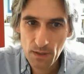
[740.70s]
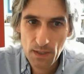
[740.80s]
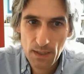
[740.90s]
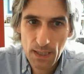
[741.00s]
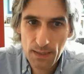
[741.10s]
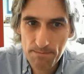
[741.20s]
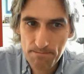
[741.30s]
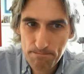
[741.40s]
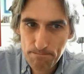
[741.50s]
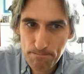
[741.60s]

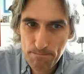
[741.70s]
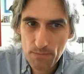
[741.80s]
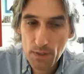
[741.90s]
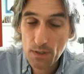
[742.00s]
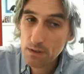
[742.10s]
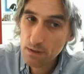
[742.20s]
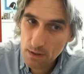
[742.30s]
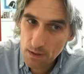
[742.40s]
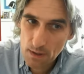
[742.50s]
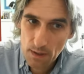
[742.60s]

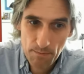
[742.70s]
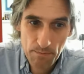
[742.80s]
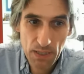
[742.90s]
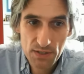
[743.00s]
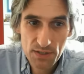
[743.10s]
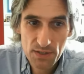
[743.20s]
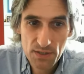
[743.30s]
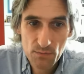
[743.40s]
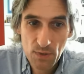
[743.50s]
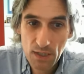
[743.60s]
But,
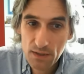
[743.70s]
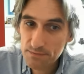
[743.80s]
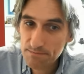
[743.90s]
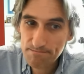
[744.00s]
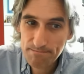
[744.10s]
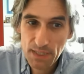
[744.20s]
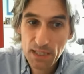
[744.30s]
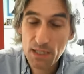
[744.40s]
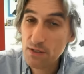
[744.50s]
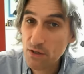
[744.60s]
well,
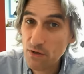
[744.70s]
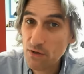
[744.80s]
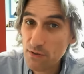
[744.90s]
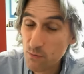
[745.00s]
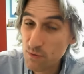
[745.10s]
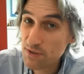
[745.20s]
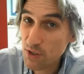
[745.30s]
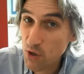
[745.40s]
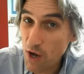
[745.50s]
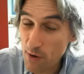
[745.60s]
he
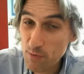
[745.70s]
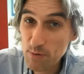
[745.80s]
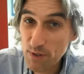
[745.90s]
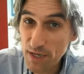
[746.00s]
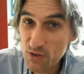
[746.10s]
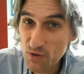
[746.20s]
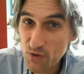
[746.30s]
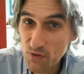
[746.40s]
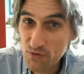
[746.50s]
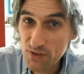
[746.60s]
was outplayed
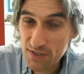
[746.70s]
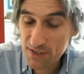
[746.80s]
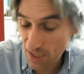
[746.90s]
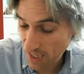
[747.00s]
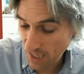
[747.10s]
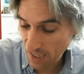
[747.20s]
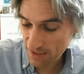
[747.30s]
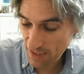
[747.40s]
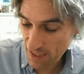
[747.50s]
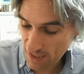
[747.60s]
on this day.
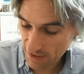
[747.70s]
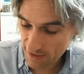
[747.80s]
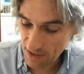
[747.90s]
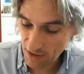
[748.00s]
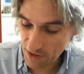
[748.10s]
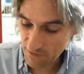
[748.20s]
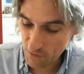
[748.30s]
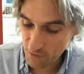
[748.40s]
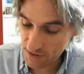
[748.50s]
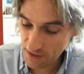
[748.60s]
As he said
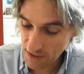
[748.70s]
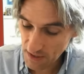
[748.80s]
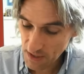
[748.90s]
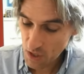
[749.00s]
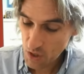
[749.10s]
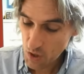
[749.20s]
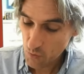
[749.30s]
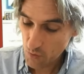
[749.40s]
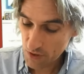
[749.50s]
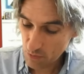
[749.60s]
afterwards,
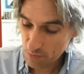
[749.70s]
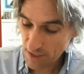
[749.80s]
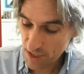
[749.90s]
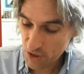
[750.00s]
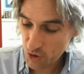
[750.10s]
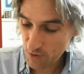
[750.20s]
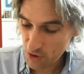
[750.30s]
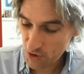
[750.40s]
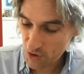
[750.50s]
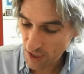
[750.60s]
when you play too
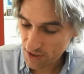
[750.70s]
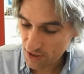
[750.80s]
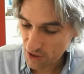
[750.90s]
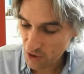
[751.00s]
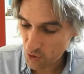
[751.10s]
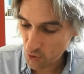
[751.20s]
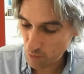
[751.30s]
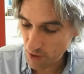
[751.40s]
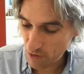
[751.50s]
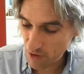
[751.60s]
much chess in a short
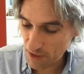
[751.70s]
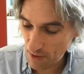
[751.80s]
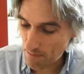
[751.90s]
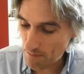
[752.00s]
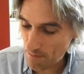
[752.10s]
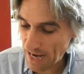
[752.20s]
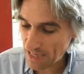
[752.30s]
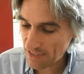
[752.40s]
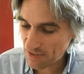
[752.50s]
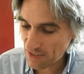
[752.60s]
period,
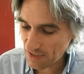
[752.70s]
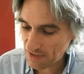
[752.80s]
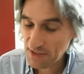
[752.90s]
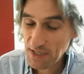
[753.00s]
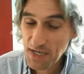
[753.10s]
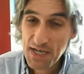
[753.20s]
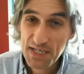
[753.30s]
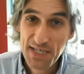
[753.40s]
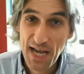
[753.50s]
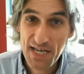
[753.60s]
bad things
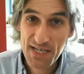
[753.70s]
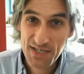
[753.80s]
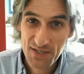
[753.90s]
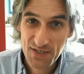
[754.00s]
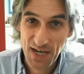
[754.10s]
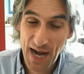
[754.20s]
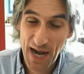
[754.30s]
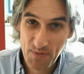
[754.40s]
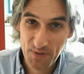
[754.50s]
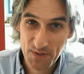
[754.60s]
tend to
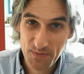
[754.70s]
happen.